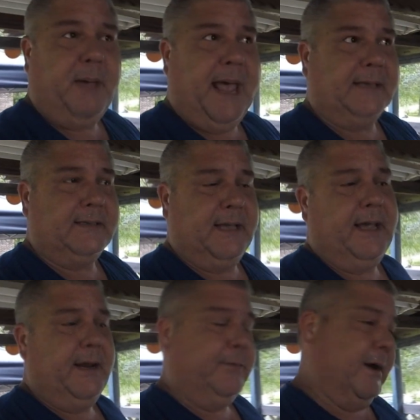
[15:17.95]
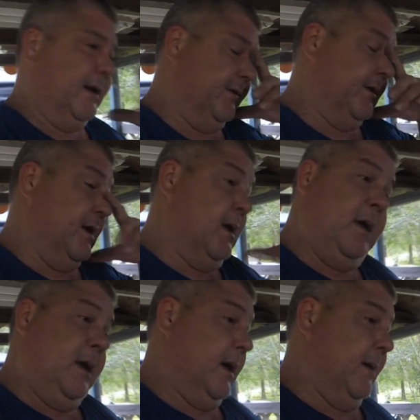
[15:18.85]
past the headrest,
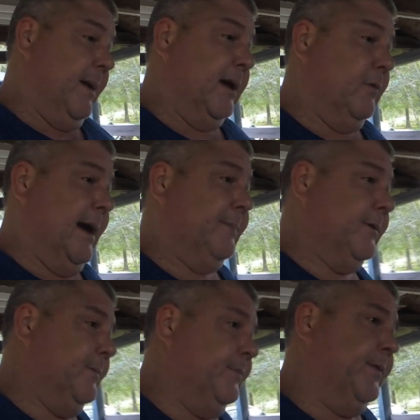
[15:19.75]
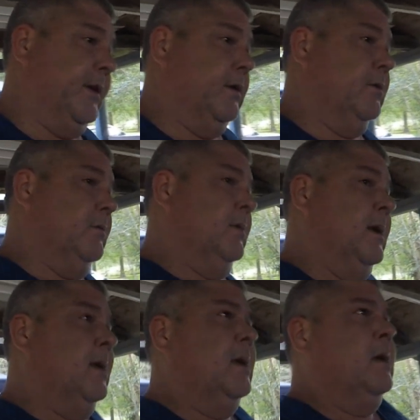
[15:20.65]
and I'm out of Raptor. So
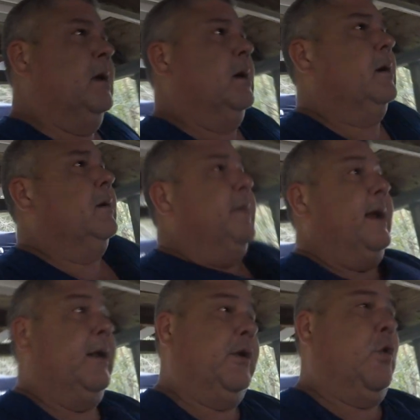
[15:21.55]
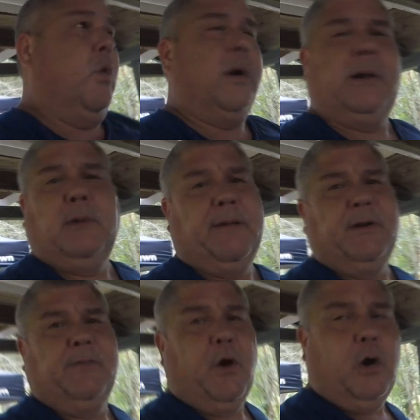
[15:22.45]
that other cord, I don't have
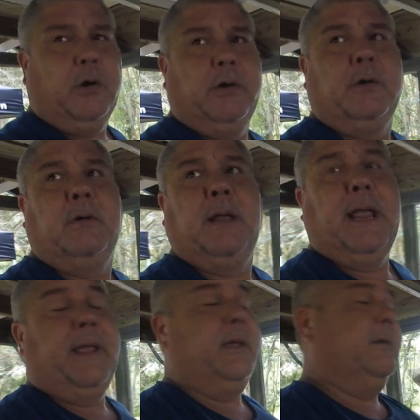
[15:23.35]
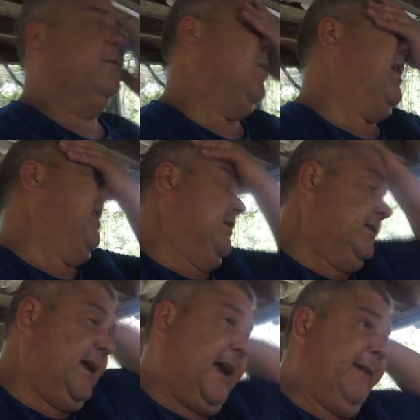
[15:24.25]
enough hardener, and quite
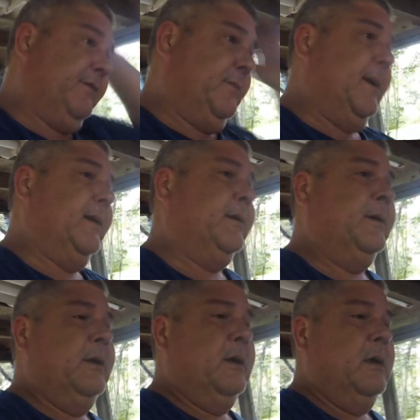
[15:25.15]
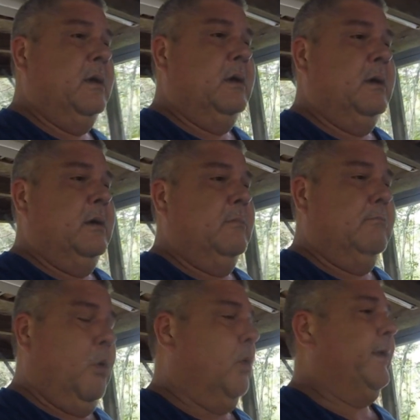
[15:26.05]
honestly, I have spent
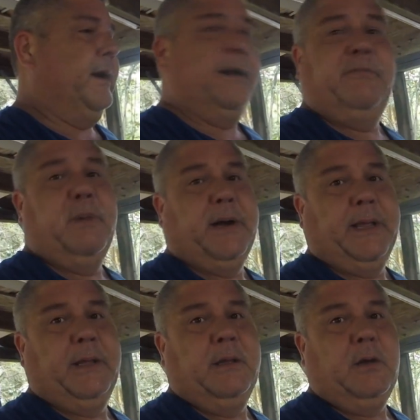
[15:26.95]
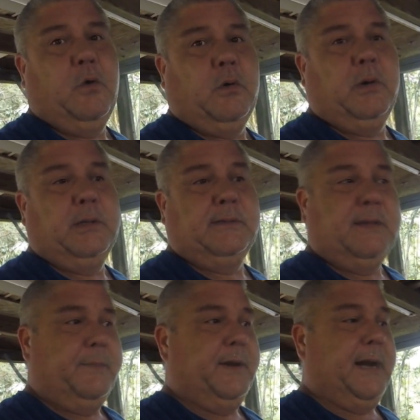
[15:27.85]
more than enough money on
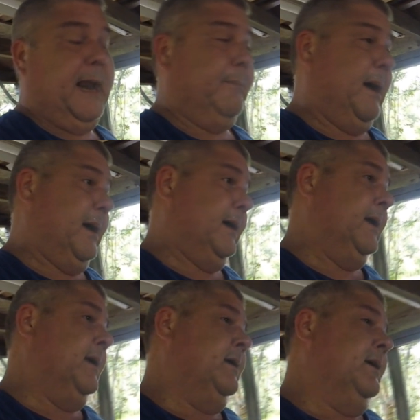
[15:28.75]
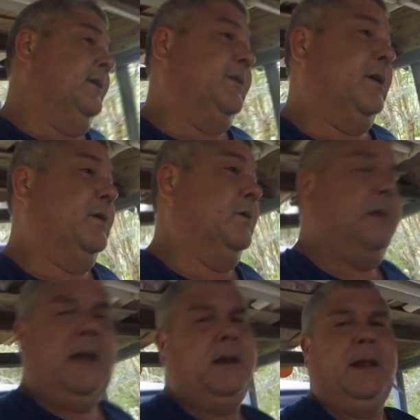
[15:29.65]
something that ain't mine. So,
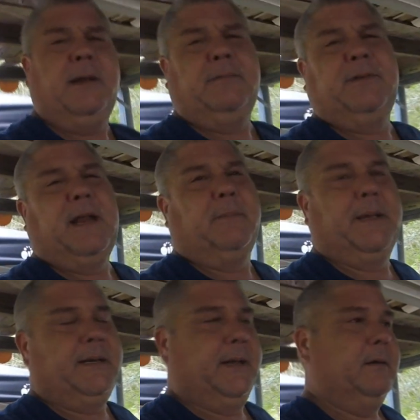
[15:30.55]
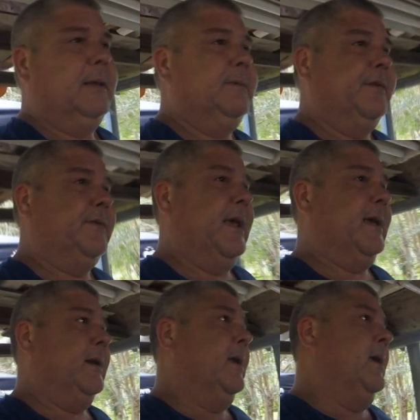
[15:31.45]
and it's not a big deal. I'm just saying,